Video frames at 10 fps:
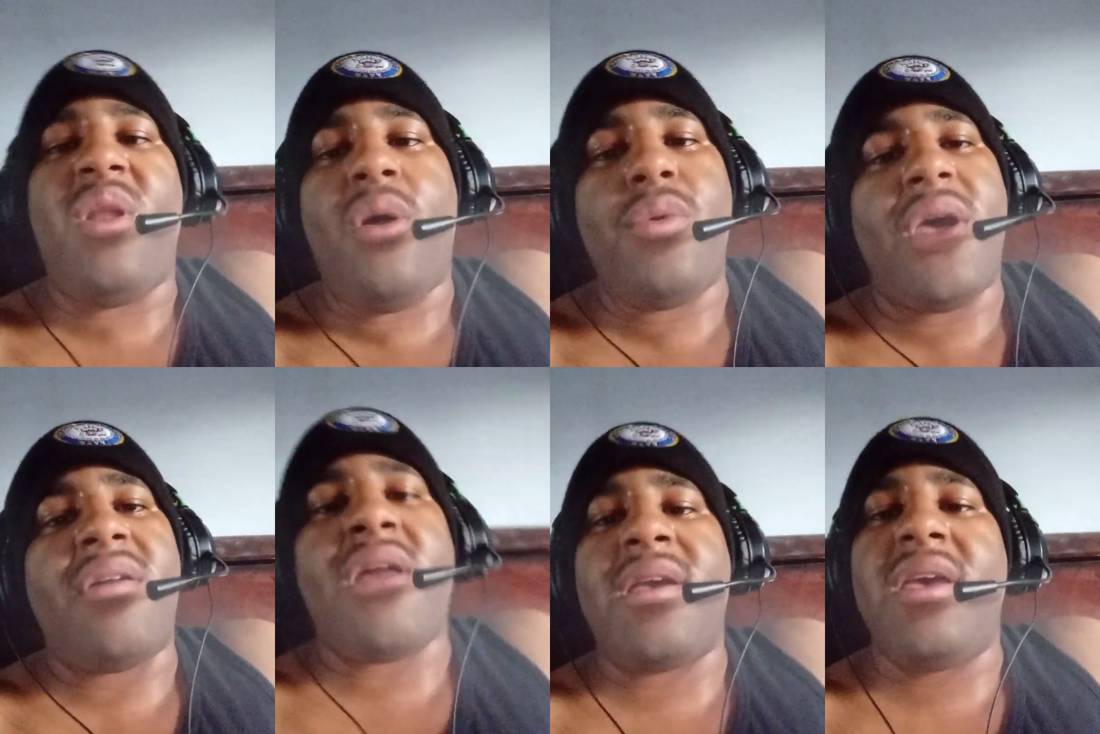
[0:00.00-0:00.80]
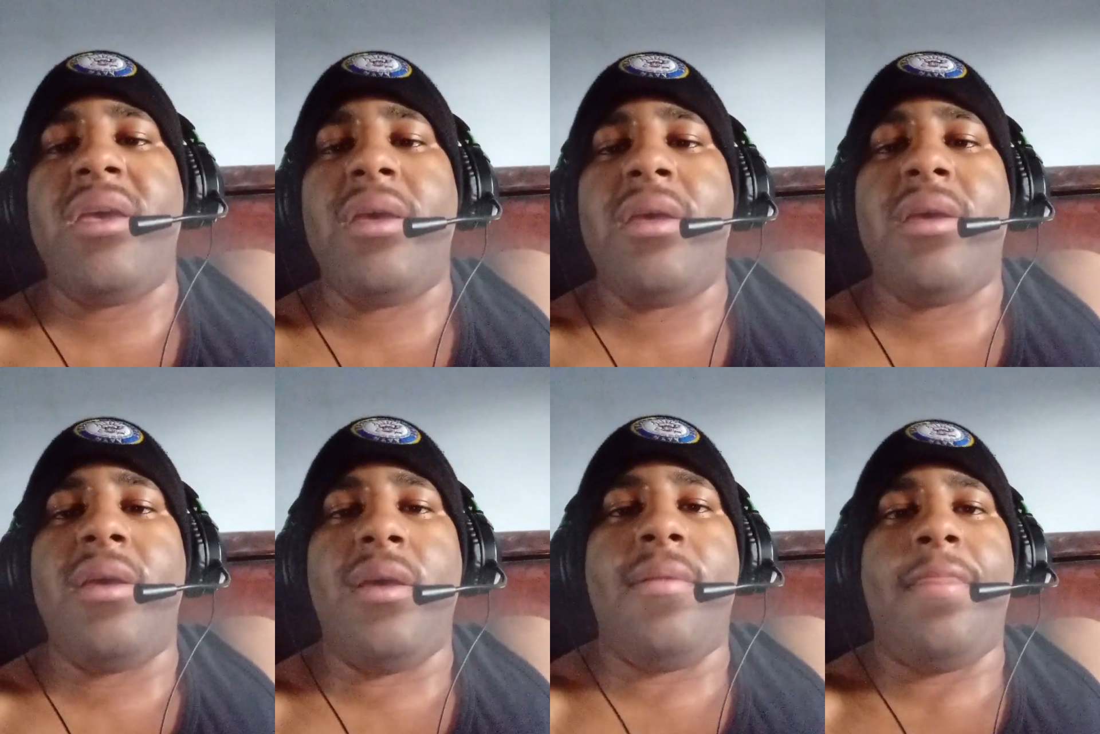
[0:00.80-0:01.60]
Okay, like,
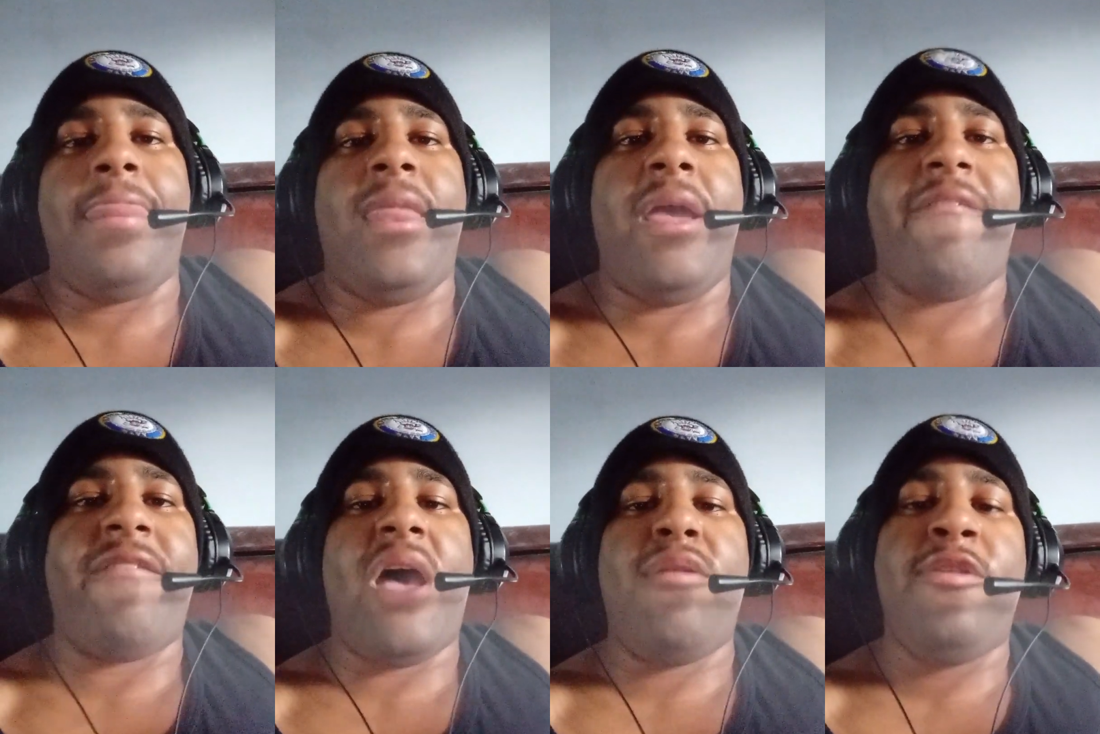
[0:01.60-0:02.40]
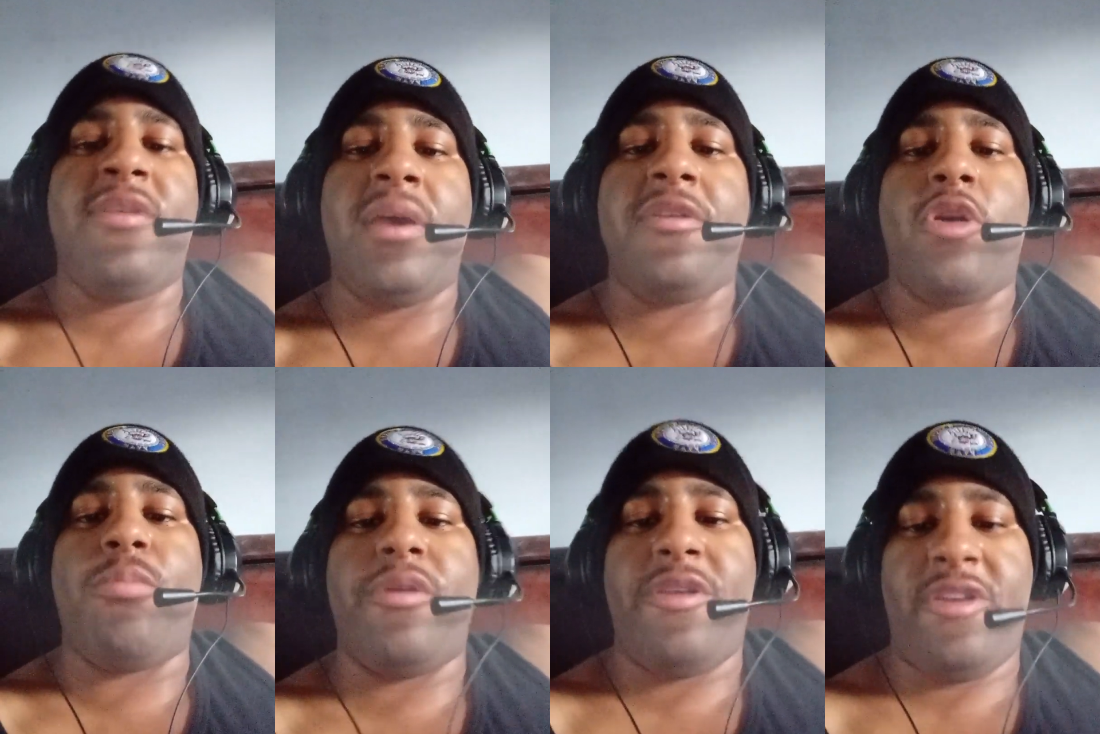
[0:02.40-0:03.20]
if I was in your
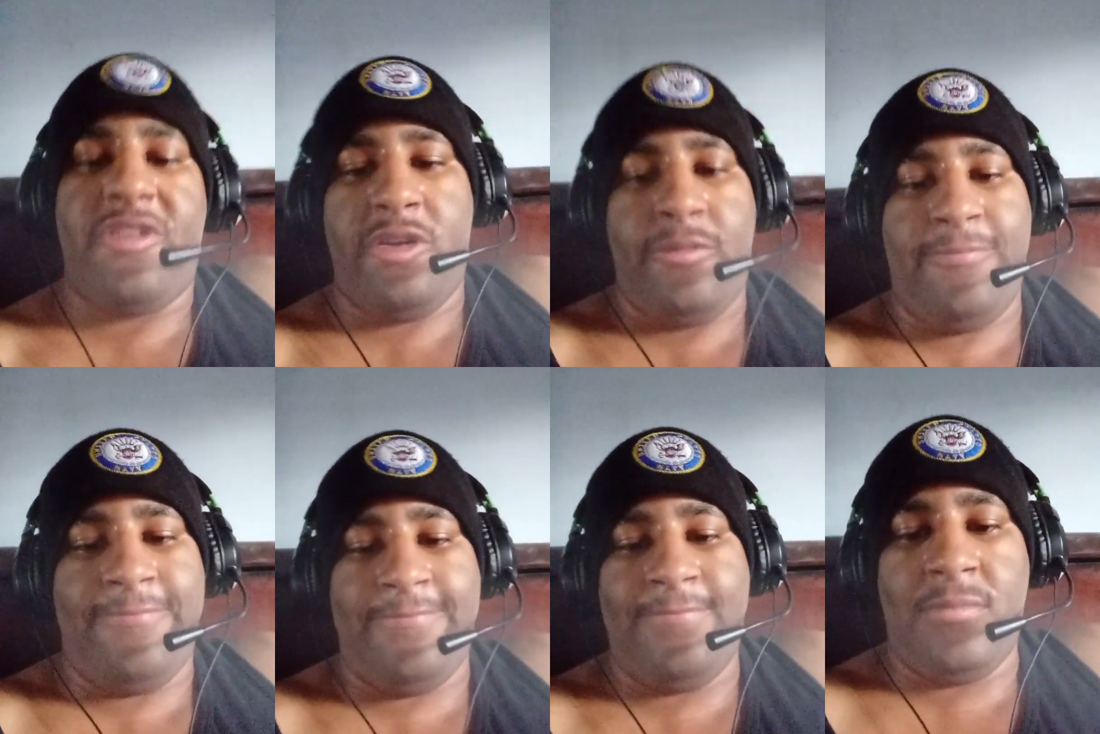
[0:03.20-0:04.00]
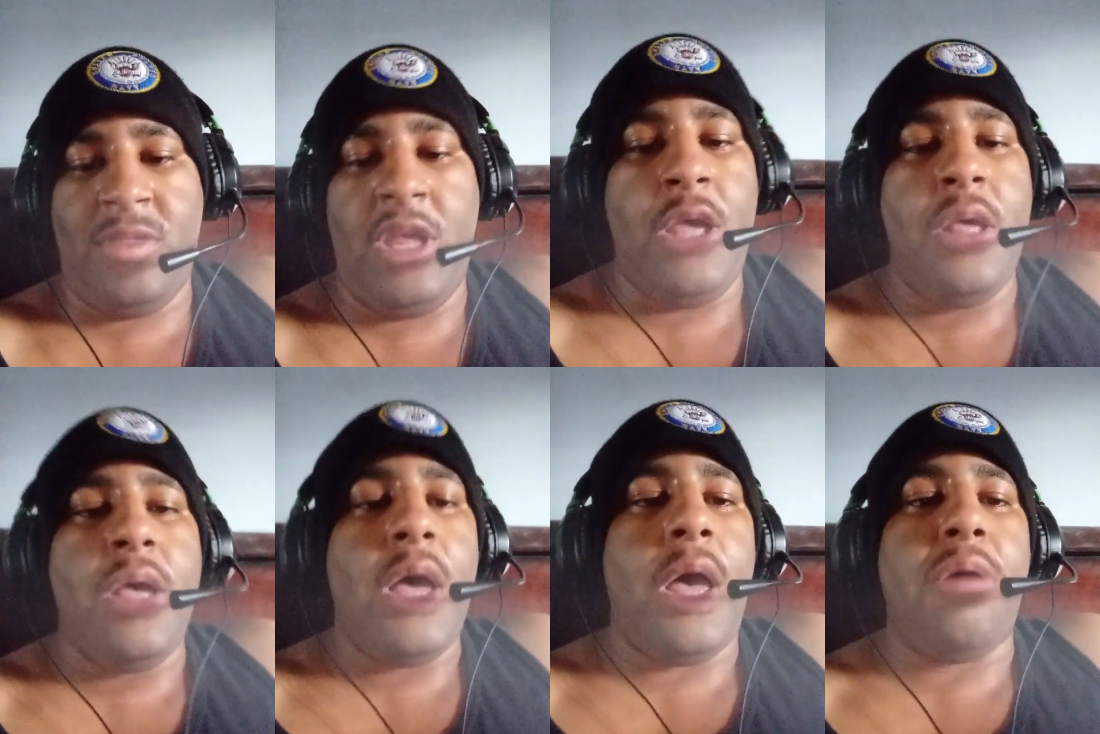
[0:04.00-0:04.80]
position,
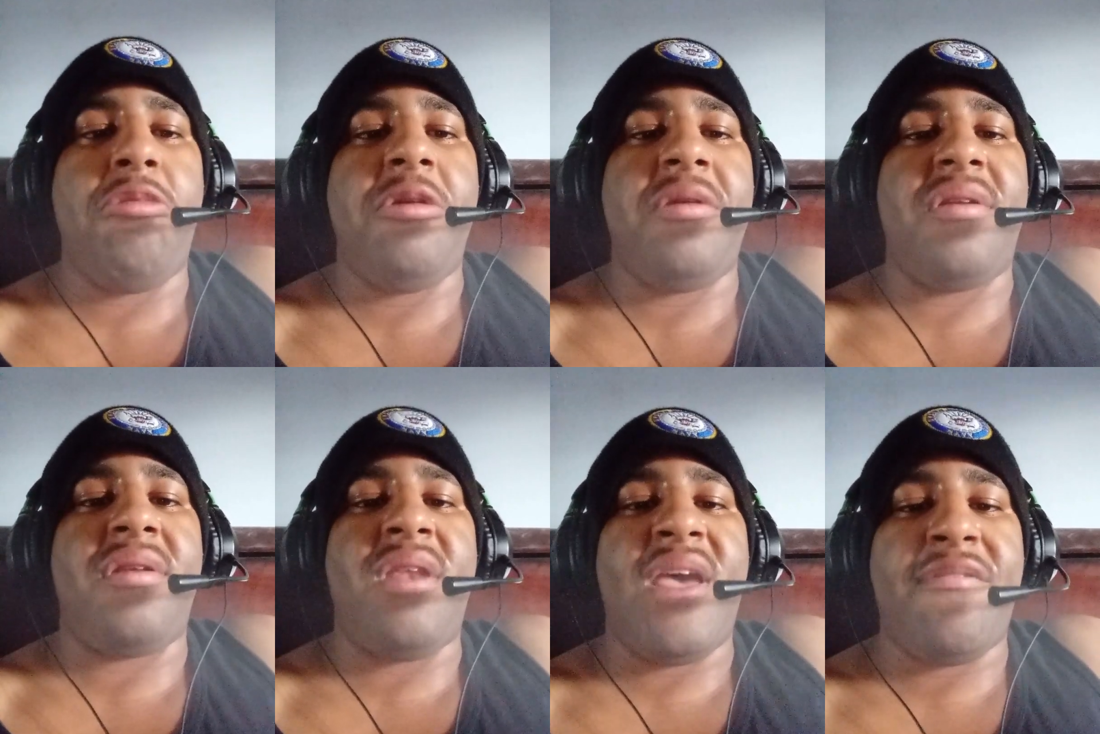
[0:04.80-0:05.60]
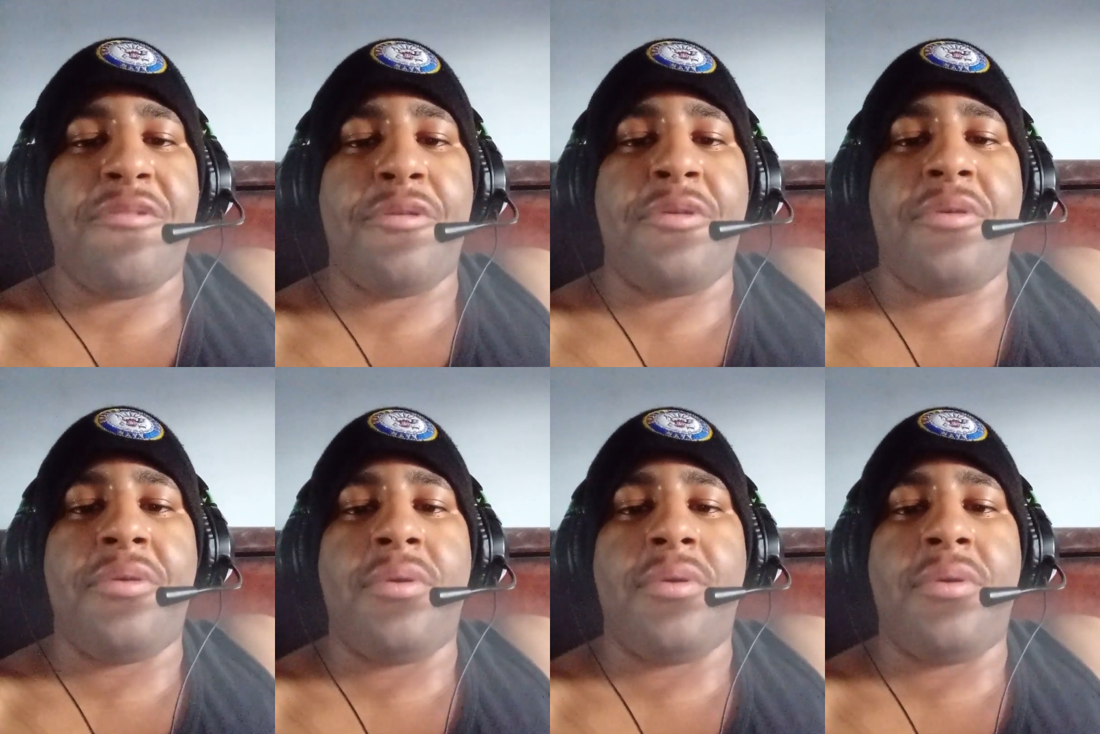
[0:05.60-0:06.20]
I would never